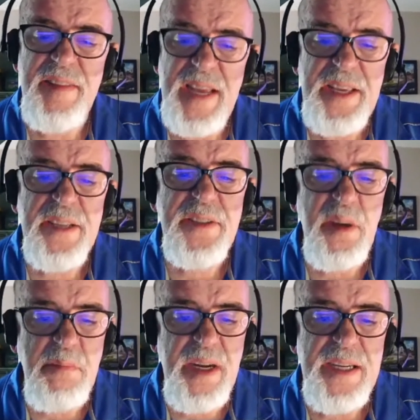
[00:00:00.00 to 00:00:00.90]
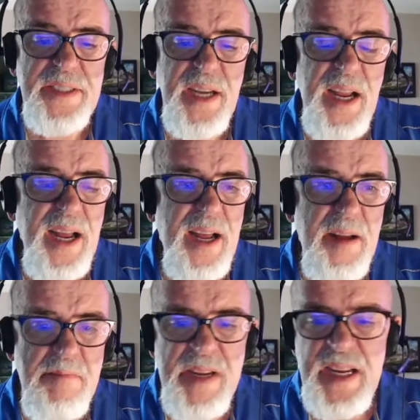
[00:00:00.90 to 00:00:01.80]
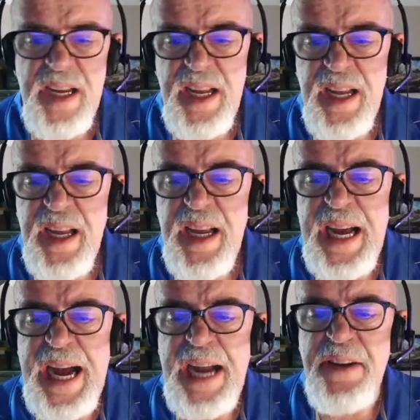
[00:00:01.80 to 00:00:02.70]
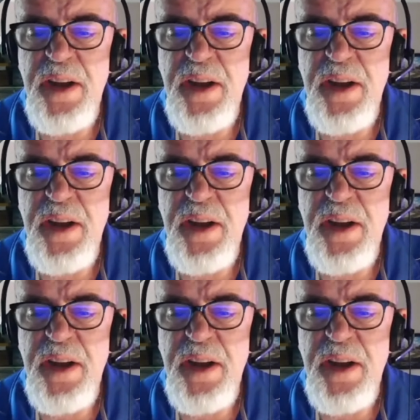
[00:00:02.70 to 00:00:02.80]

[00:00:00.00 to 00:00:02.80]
thank you so much. I